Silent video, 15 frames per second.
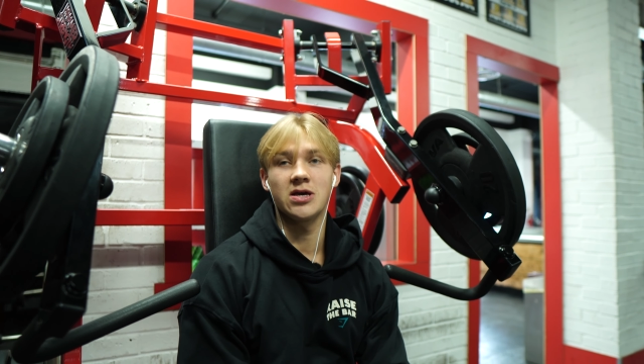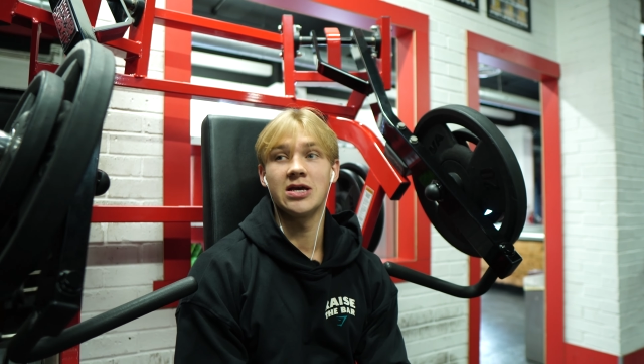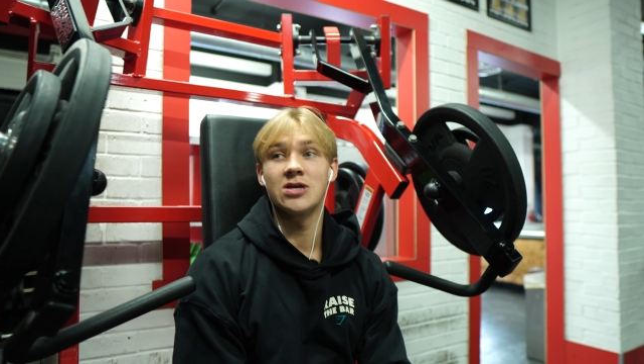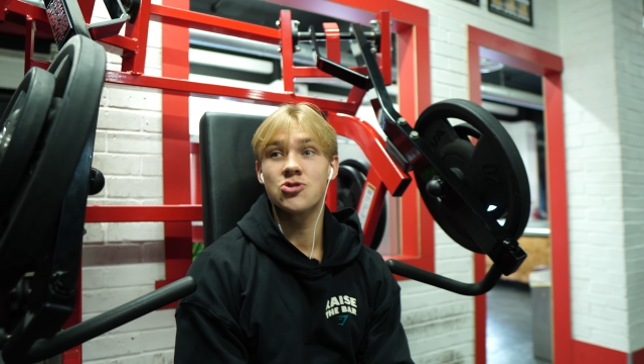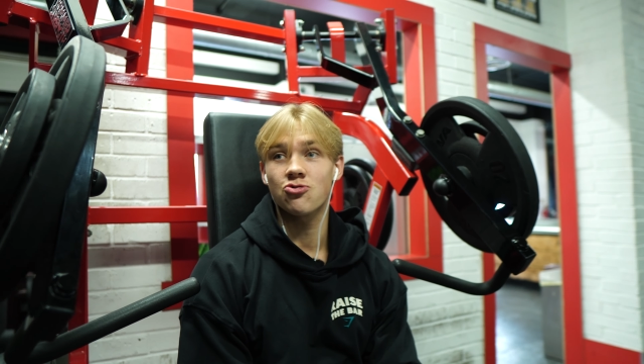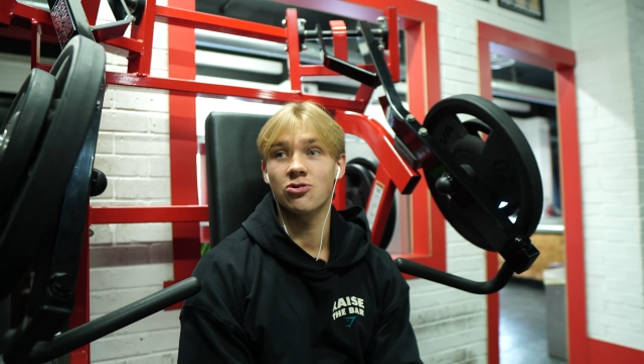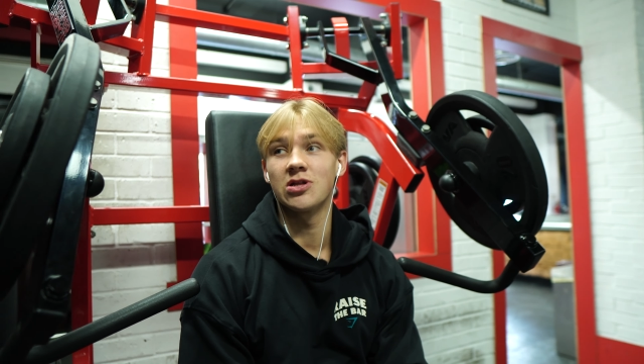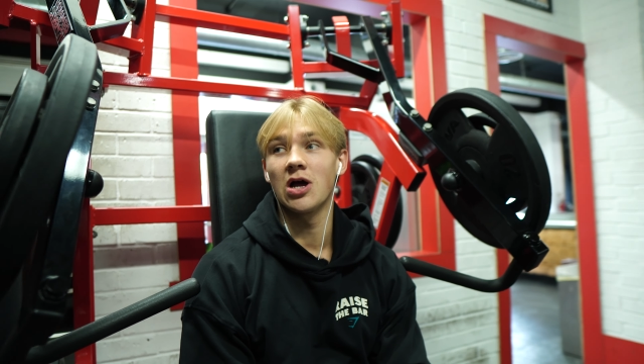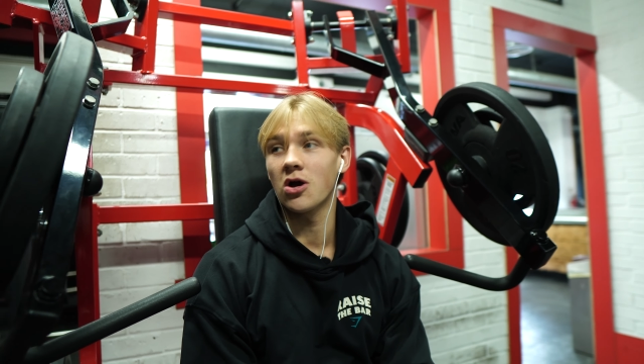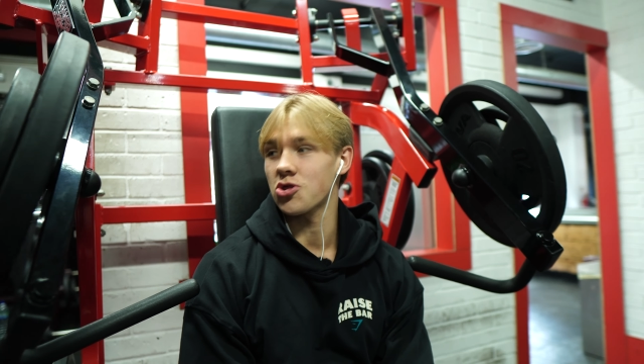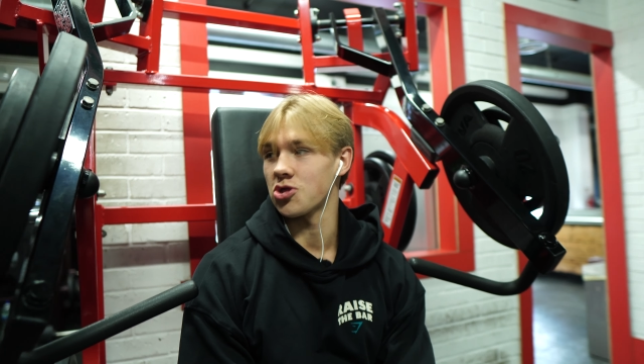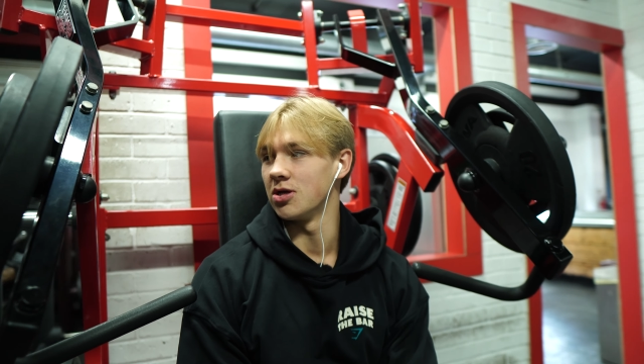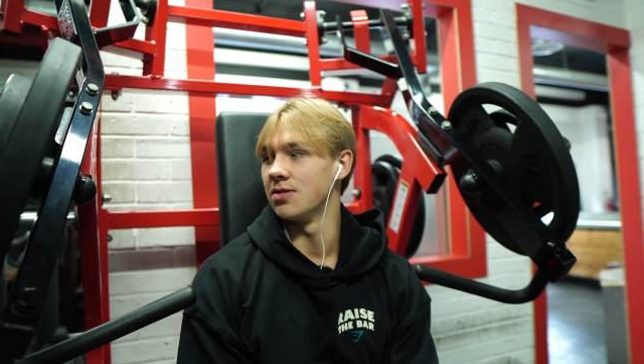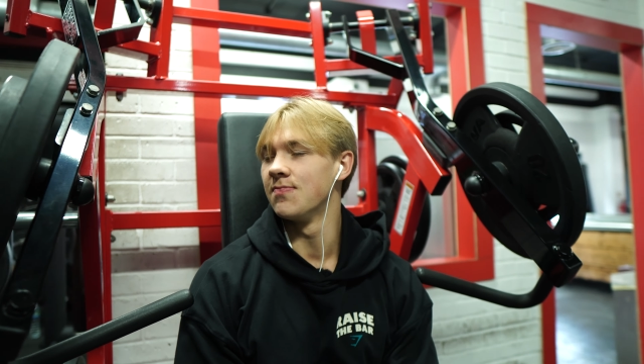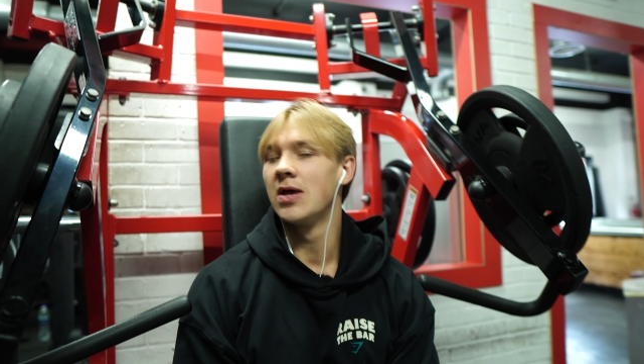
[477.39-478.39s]

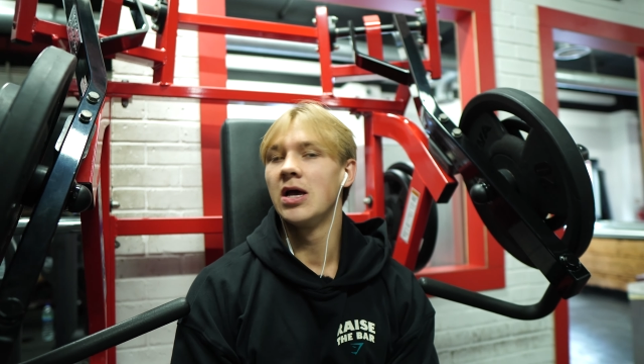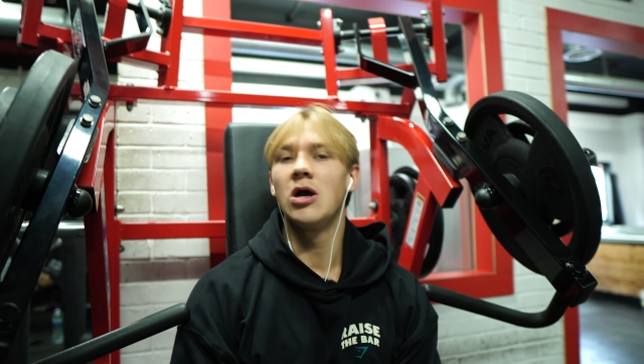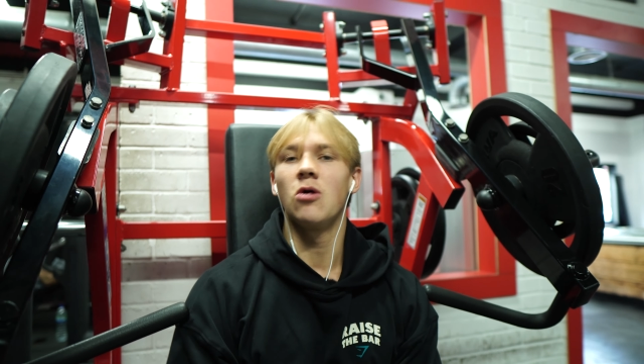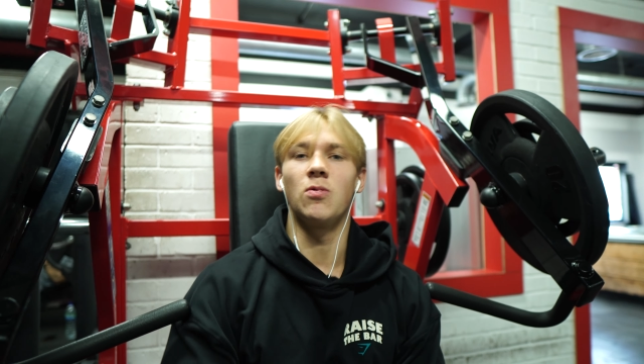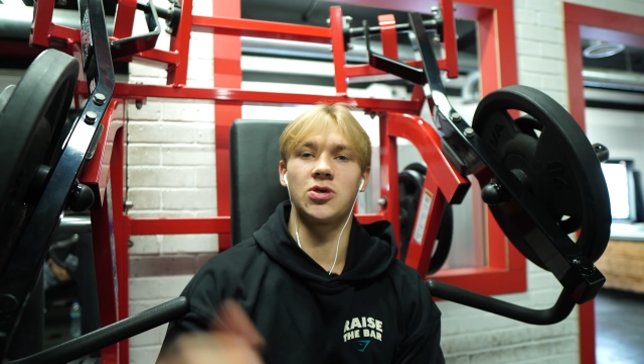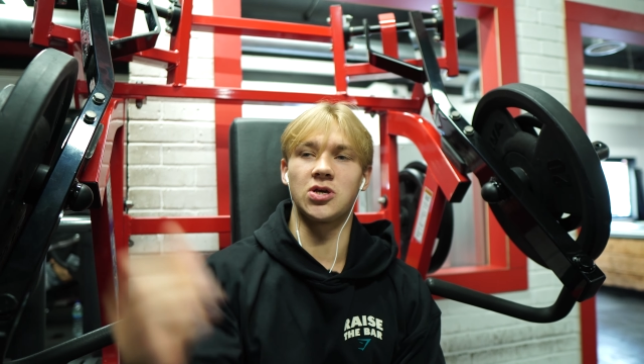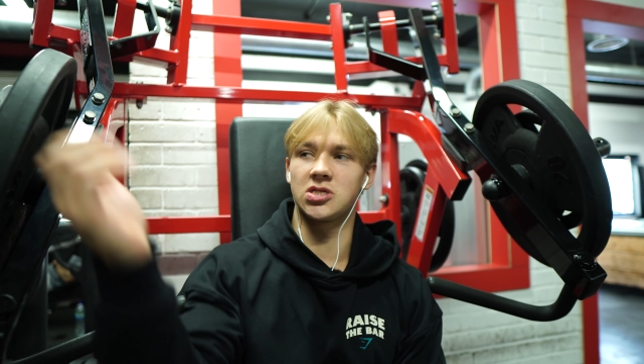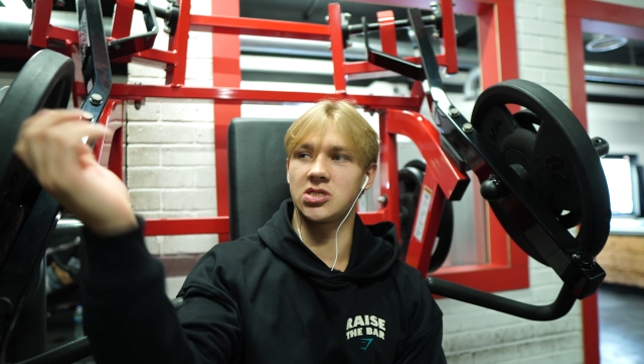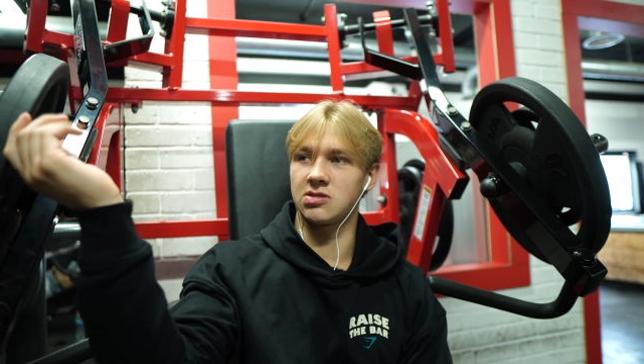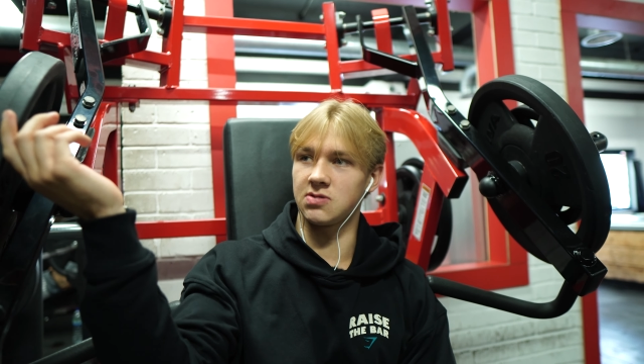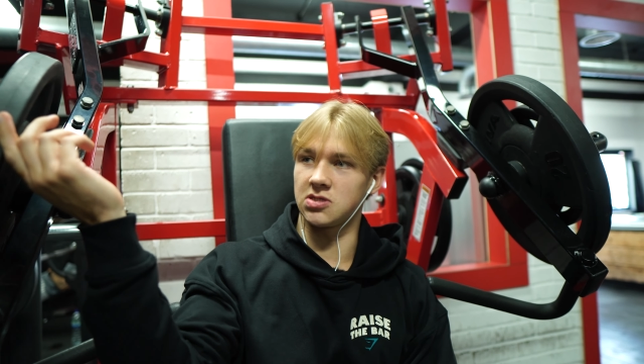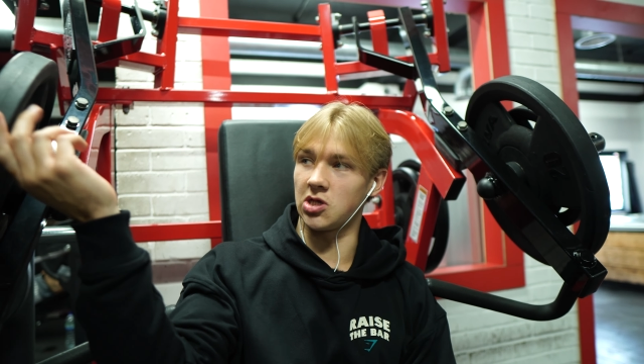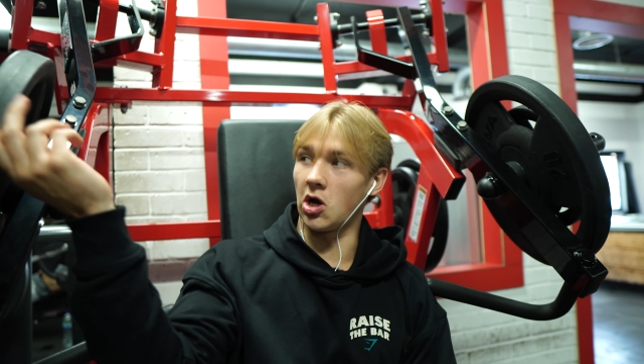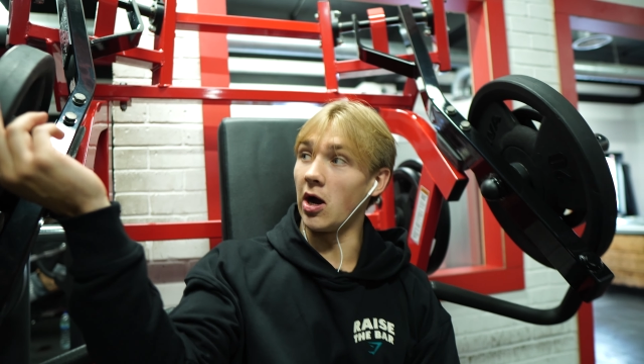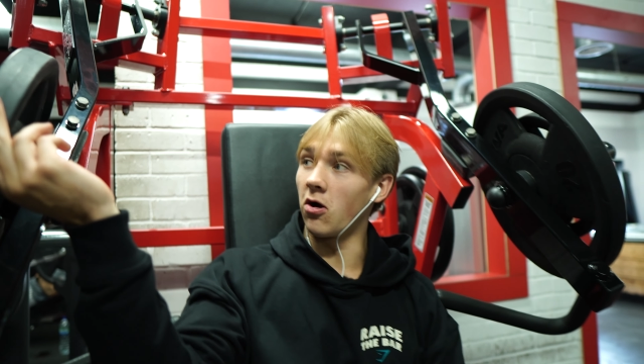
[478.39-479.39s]
introduction we're just
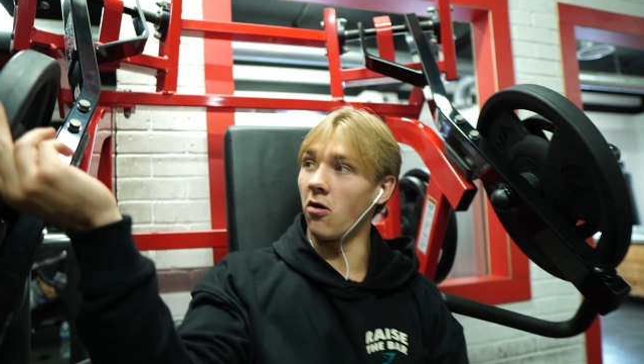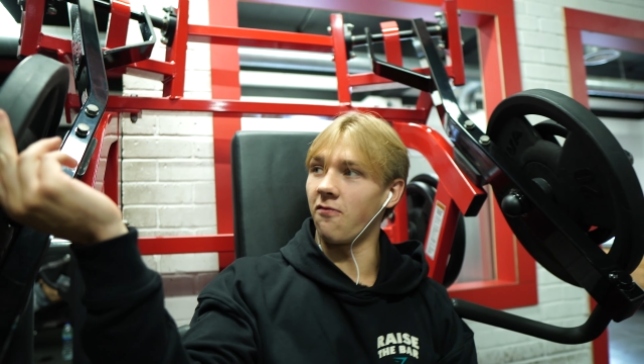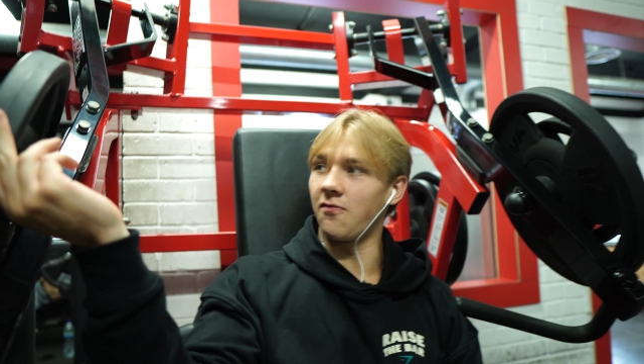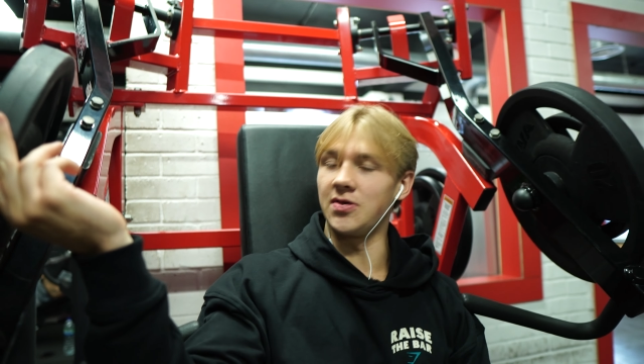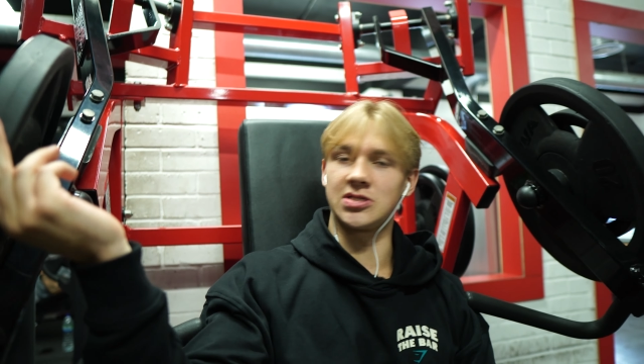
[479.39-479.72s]
starting off with